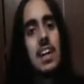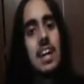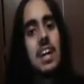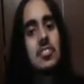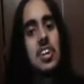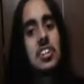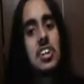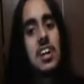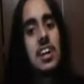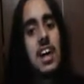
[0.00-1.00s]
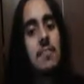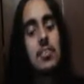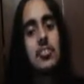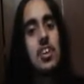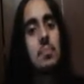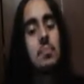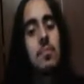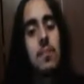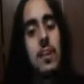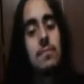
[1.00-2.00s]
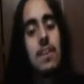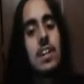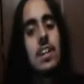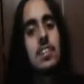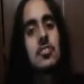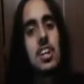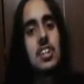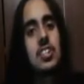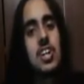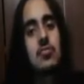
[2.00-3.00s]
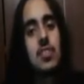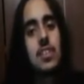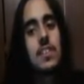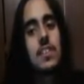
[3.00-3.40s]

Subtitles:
And Drake and Josh, after Drake is finished, Drake and Josh were